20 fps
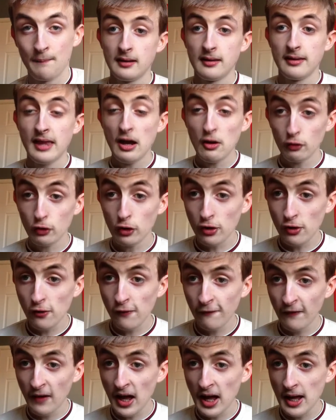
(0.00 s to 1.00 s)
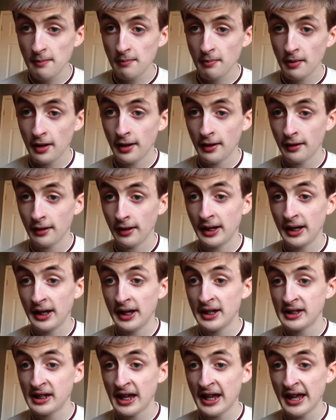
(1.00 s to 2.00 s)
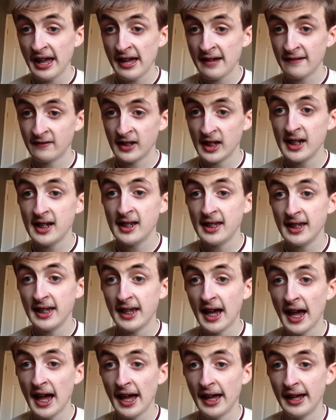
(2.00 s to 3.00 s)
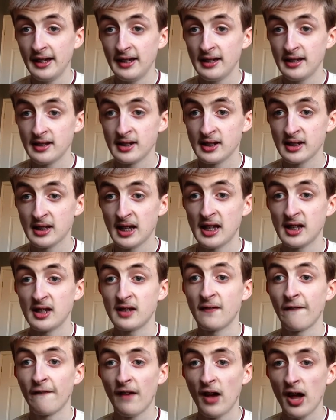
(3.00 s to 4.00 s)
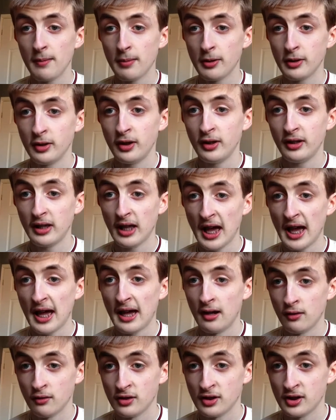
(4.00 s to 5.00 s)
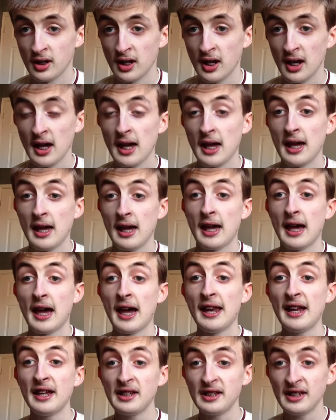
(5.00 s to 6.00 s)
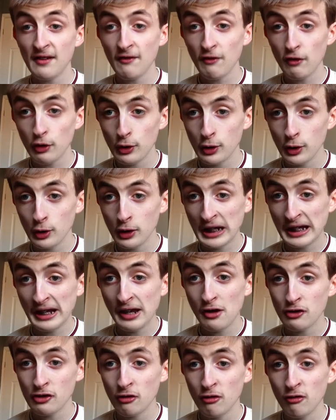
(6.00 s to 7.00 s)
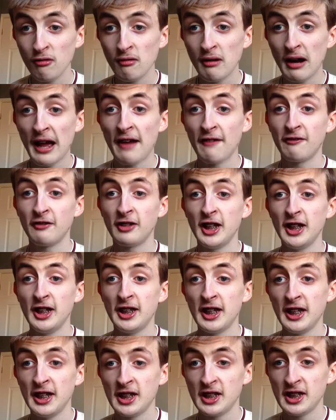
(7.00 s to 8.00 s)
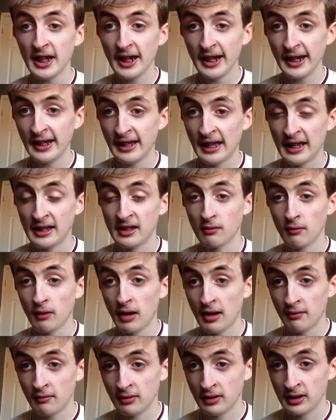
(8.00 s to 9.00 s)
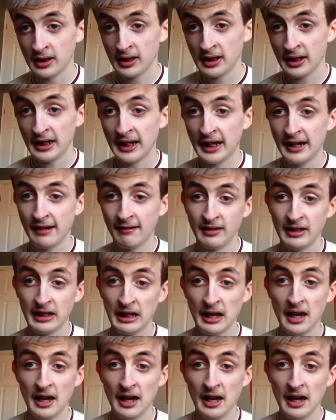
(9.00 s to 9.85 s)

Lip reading: Now Google Fiber is a FTTH, that's fiber to the house, and that's different to the usual FTTC that's around here in